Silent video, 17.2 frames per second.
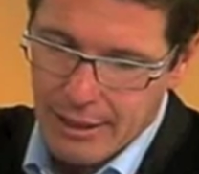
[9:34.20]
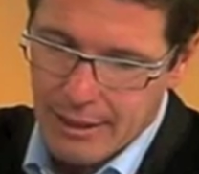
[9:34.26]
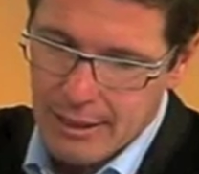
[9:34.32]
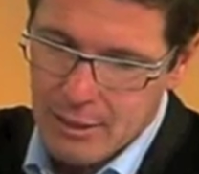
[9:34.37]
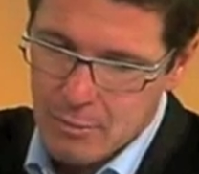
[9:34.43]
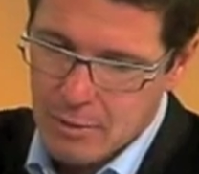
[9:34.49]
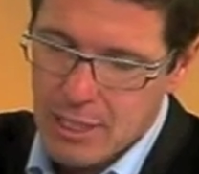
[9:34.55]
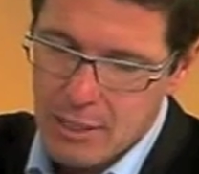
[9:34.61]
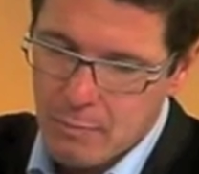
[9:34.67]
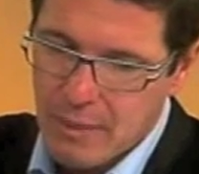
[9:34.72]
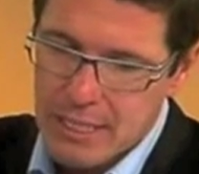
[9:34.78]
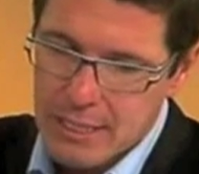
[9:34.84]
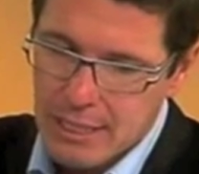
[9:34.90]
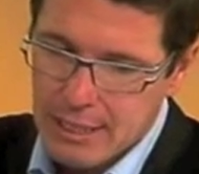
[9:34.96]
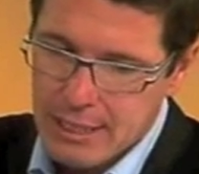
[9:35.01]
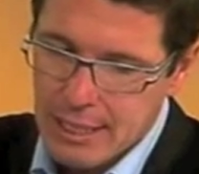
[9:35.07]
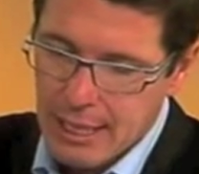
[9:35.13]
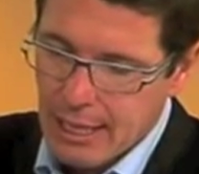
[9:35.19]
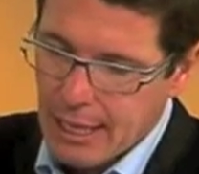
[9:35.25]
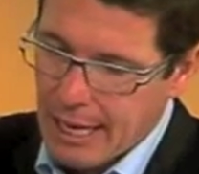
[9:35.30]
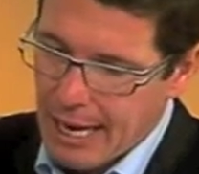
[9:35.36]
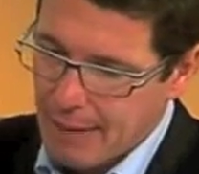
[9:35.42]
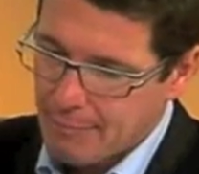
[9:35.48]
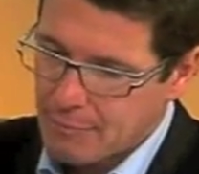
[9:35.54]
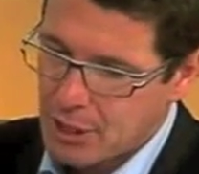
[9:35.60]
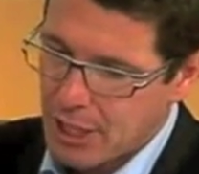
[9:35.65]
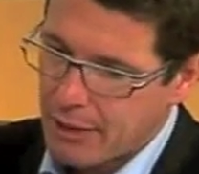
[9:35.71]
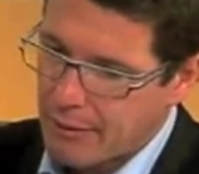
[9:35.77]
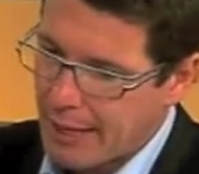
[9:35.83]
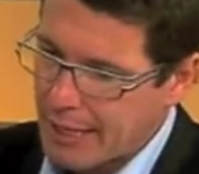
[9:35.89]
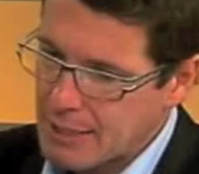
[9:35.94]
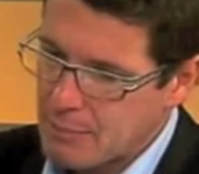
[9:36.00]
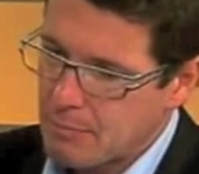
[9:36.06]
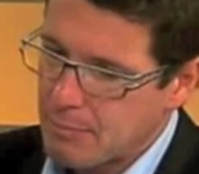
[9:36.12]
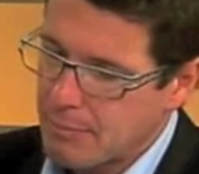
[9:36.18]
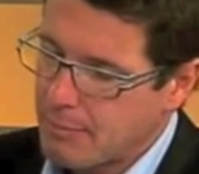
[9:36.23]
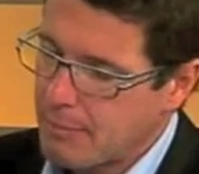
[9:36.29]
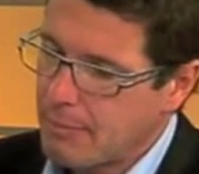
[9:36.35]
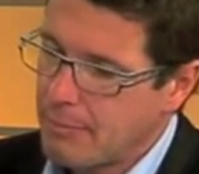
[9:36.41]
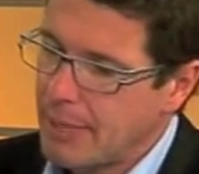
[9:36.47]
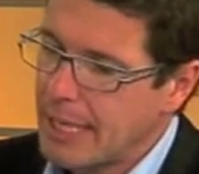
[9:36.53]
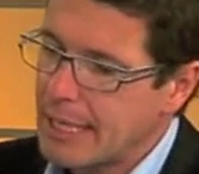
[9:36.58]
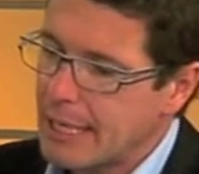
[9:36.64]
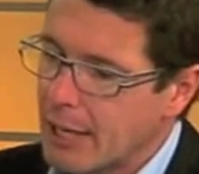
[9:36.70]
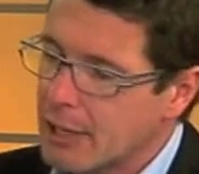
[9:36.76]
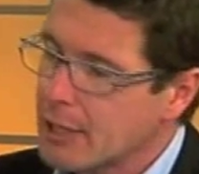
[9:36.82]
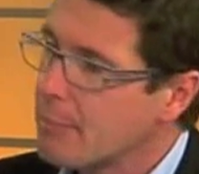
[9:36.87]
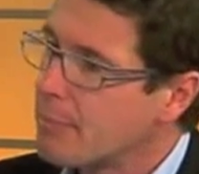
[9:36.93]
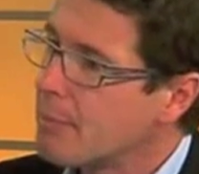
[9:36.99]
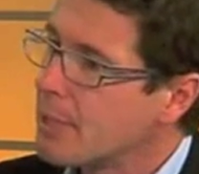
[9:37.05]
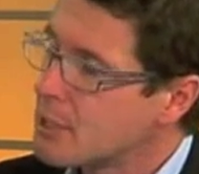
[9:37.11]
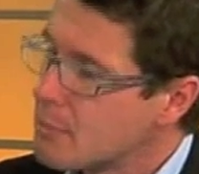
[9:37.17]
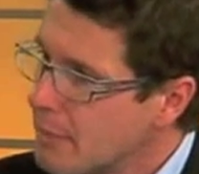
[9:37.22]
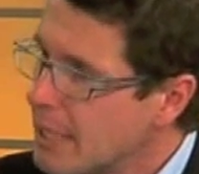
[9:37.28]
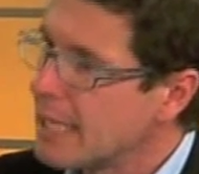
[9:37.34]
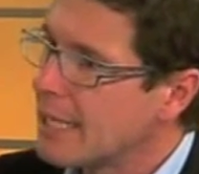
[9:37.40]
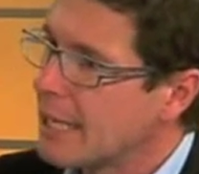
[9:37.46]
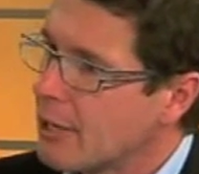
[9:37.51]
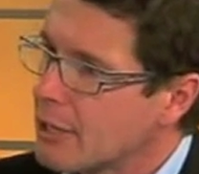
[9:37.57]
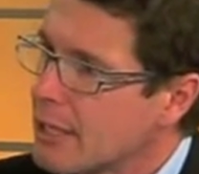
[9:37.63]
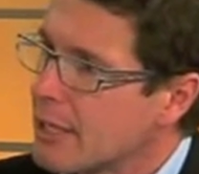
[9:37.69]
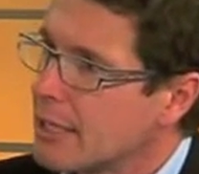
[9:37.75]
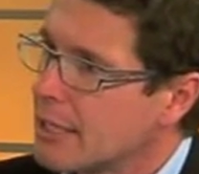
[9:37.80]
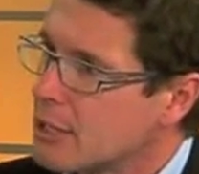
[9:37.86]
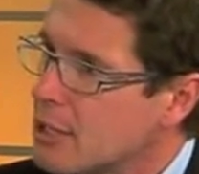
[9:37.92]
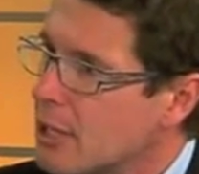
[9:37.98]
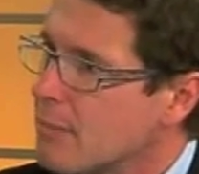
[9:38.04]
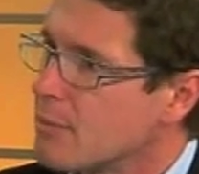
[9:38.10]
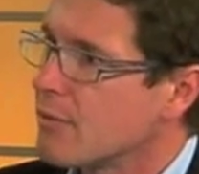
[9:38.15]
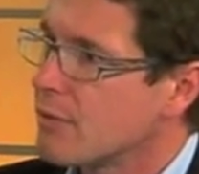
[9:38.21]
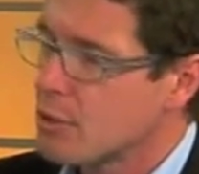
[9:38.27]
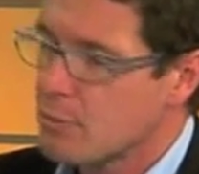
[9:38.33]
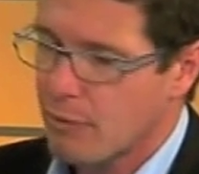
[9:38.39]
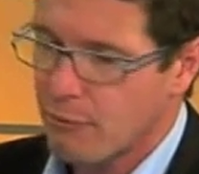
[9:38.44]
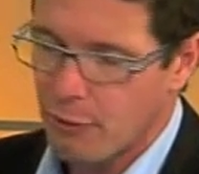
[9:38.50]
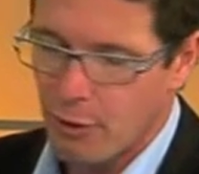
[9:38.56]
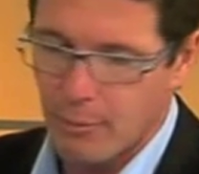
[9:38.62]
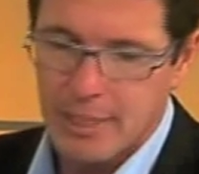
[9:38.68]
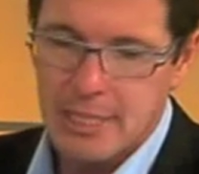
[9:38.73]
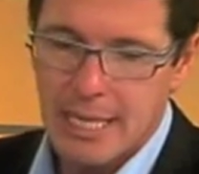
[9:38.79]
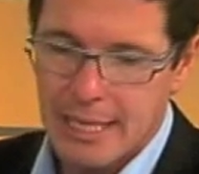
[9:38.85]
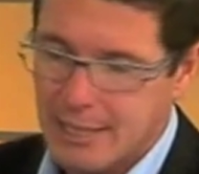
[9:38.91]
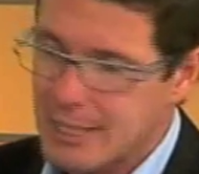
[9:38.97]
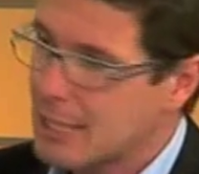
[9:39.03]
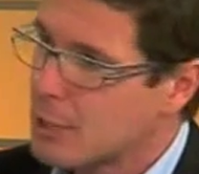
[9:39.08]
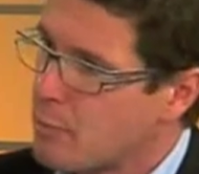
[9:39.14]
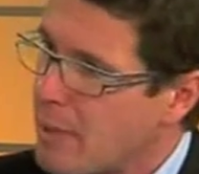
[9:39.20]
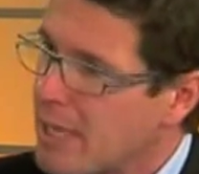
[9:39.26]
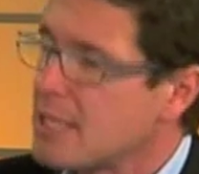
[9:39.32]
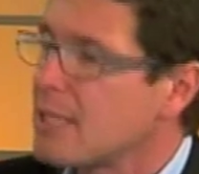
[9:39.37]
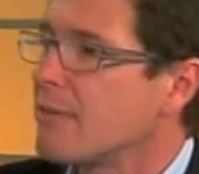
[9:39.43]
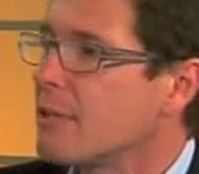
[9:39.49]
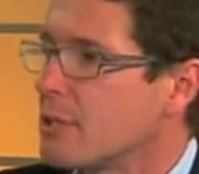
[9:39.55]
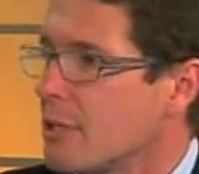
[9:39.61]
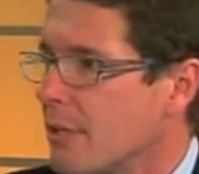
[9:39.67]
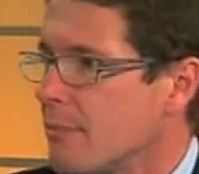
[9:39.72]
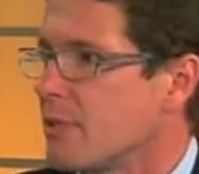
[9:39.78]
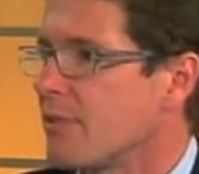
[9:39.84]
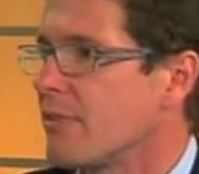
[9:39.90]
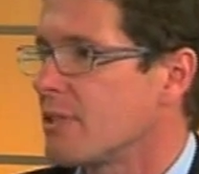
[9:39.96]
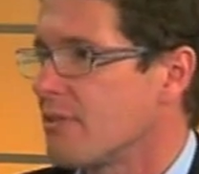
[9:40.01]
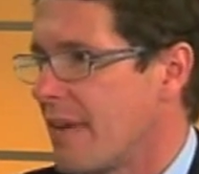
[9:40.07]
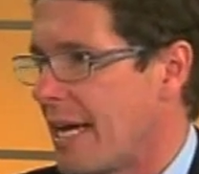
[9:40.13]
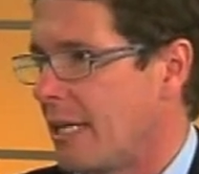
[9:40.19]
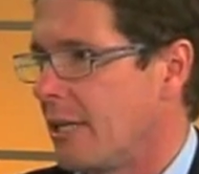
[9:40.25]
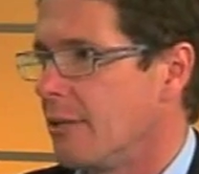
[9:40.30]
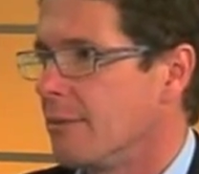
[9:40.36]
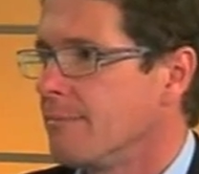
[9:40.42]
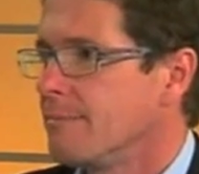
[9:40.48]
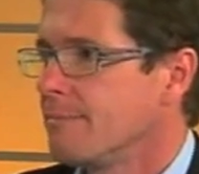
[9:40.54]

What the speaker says: this business generates mediocre. It's mediocre in terms of its performance, and it's expensive in terms of its value.